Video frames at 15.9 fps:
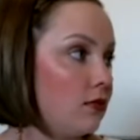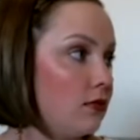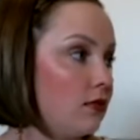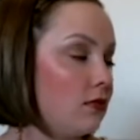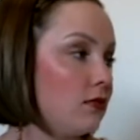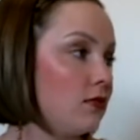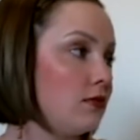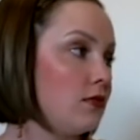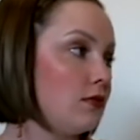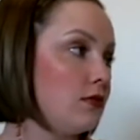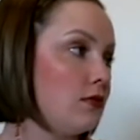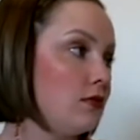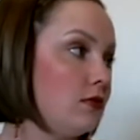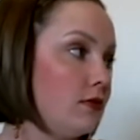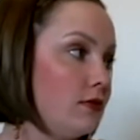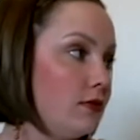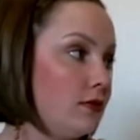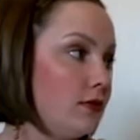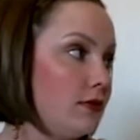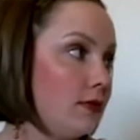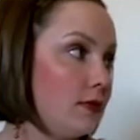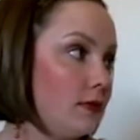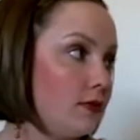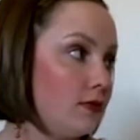
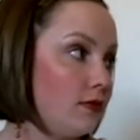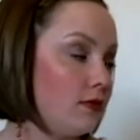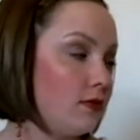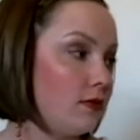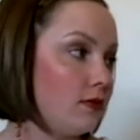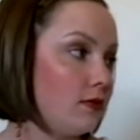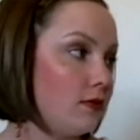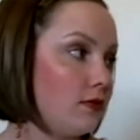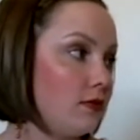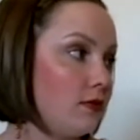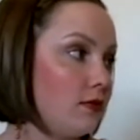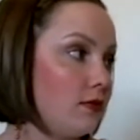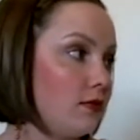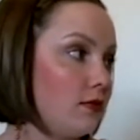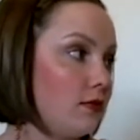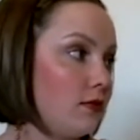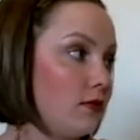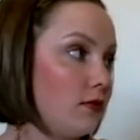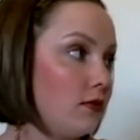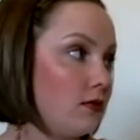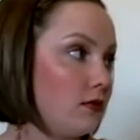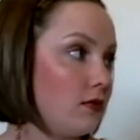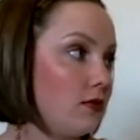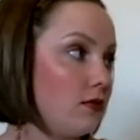This person isn't speaking.